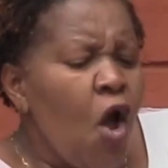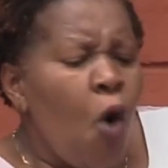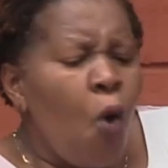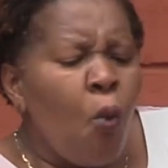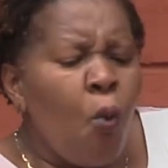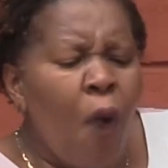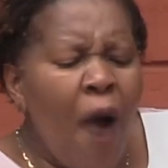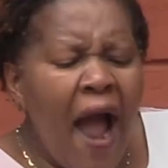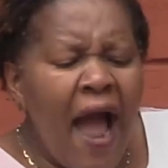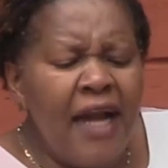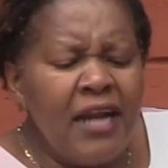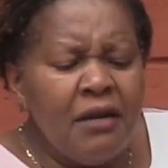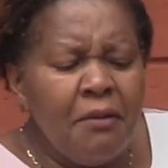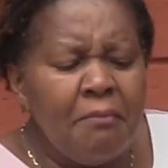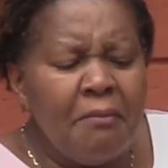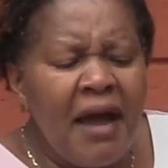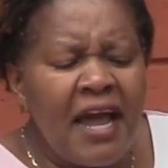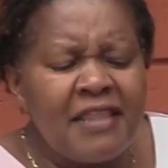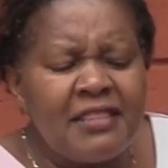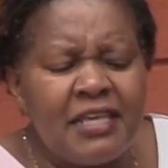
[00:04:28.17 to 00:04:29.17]
one
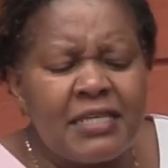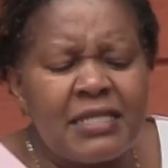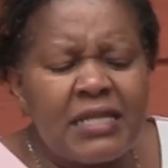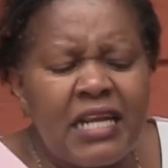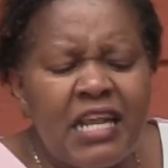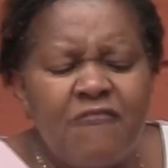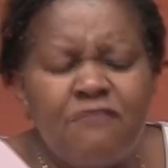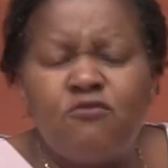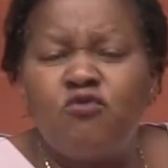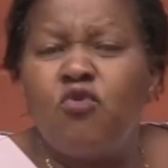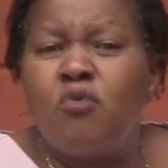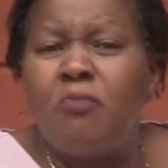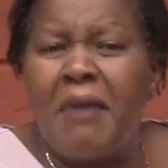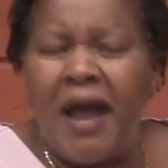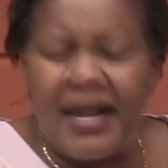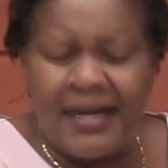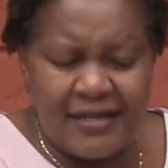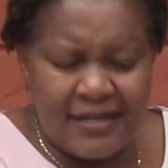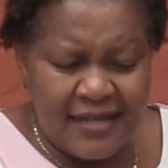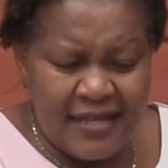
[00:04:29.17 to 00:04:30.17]
by the slave
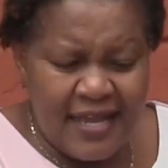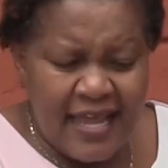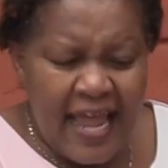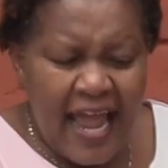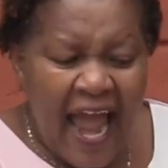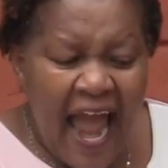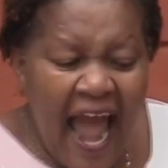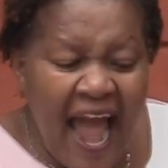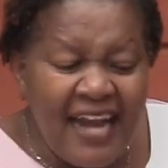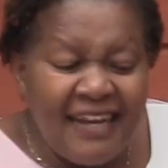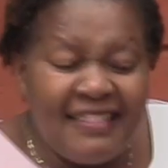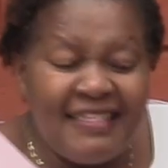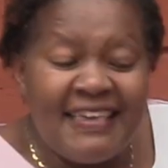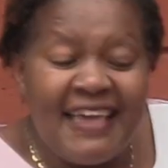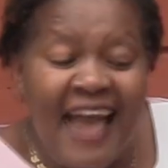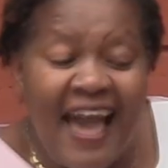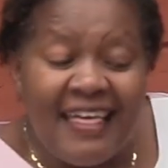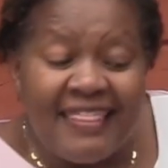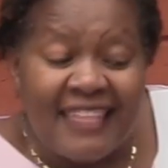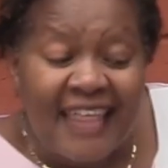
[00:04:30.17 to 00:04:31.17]
woman and
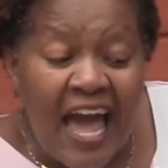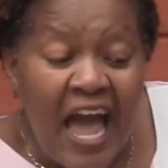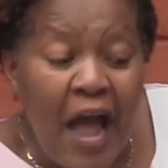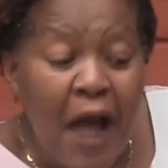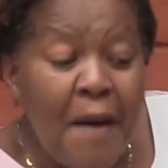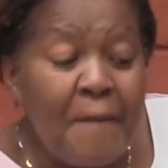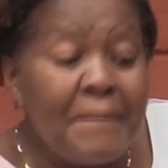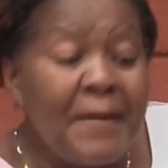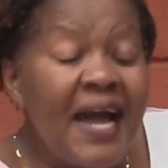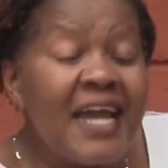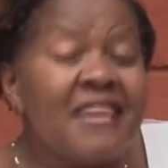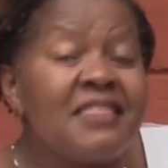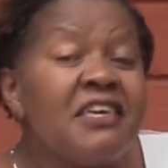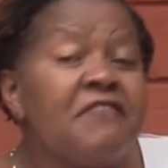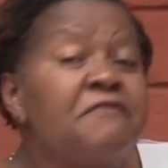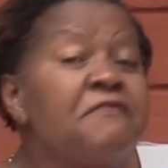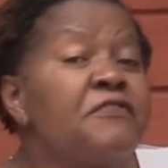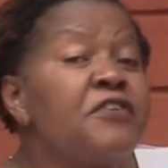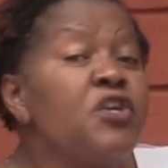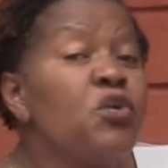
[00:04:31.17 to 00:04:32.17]
the other by the
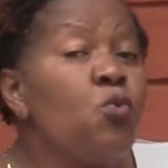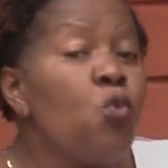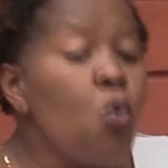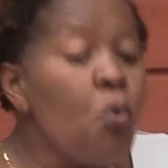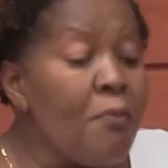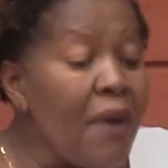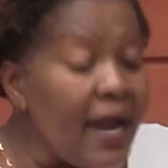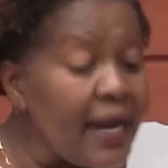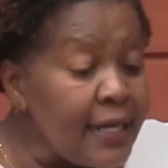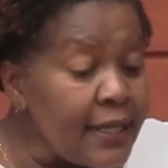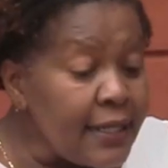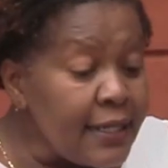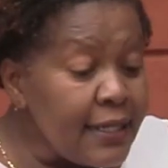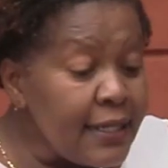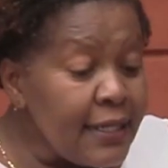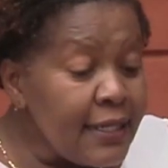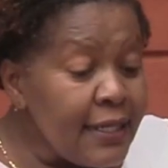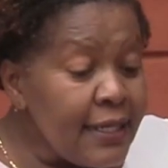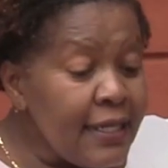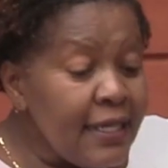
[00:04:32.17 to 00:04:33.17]
free woman.
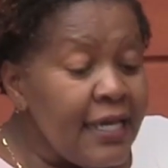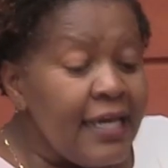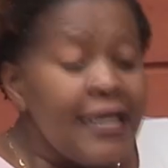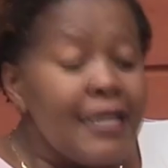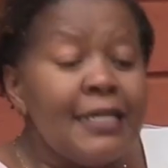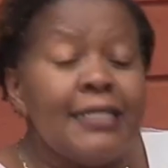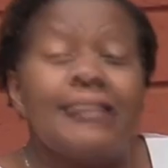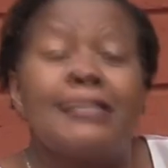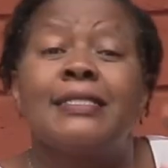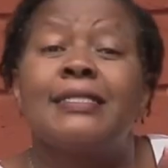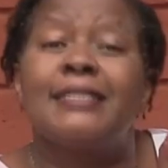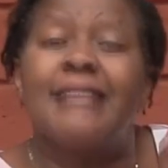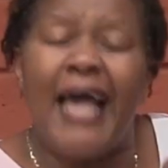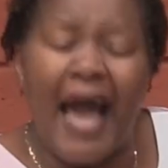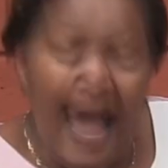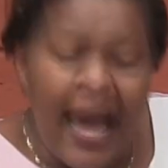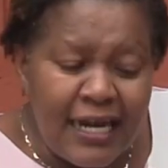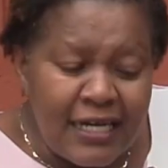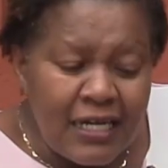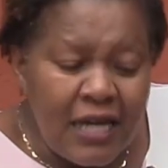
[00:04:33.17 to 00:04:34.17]
His
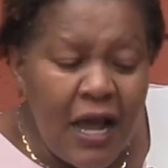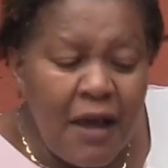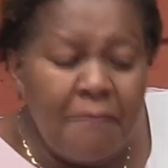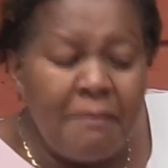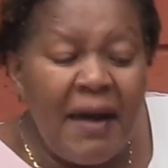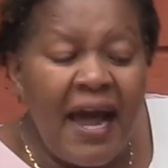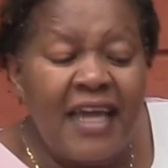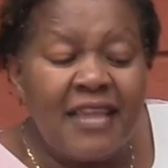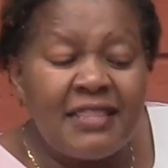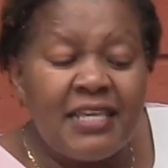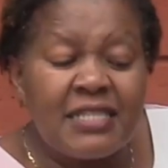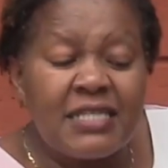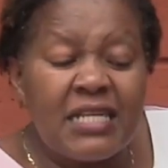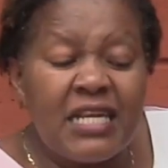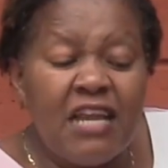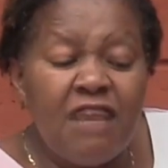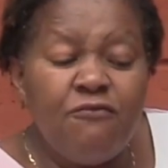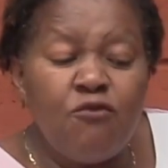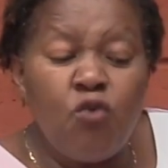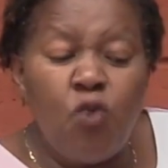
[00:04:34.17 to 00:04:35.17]
son by the
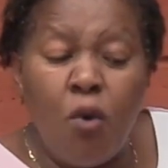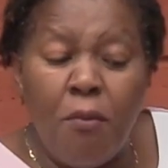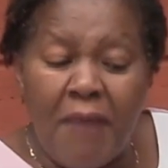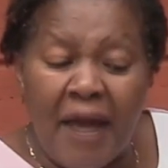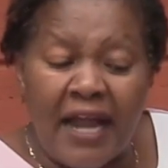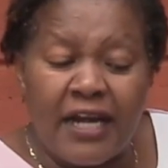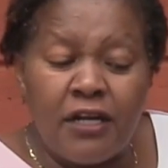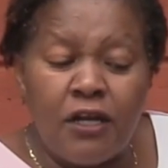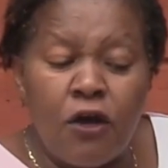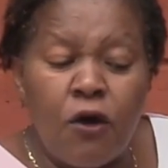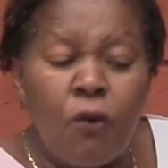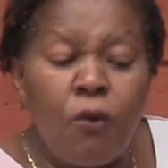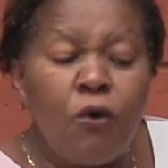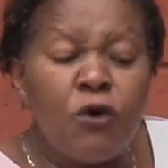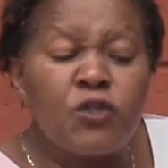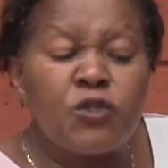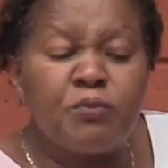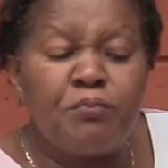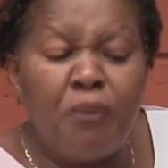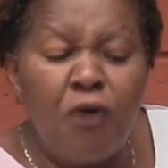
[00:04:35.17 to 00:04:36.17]
slave woman
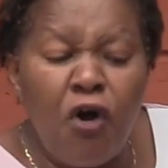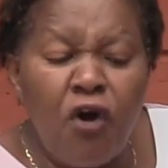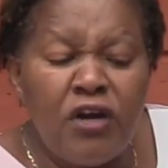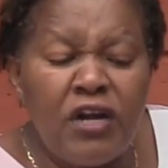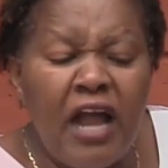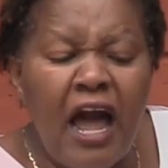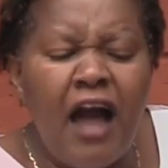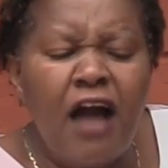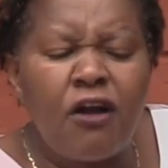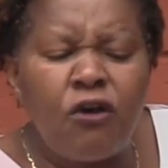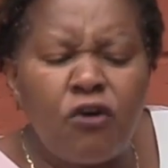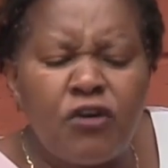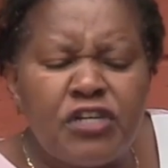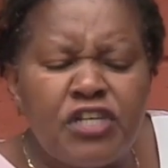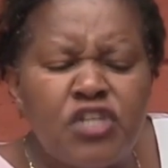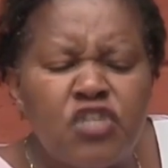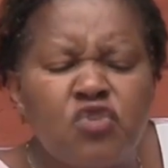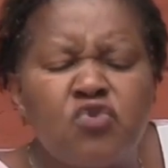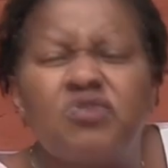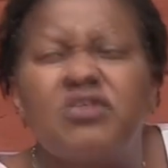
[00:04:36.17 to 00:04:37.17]
was born
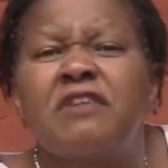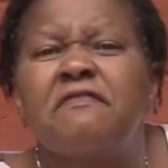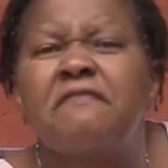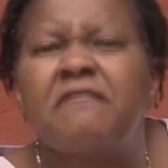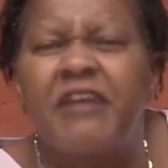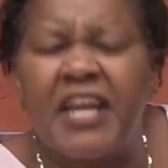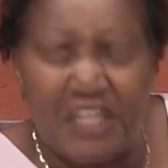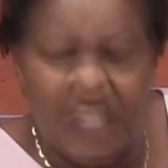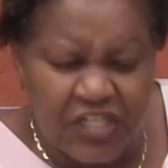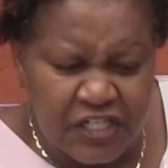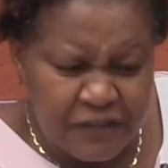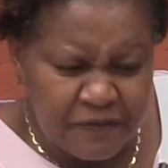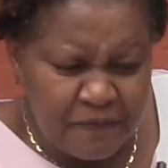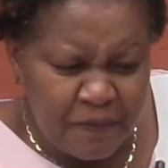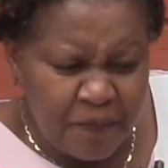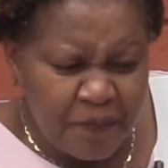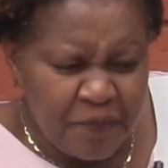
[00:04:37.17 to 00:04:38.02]
according to the flesh,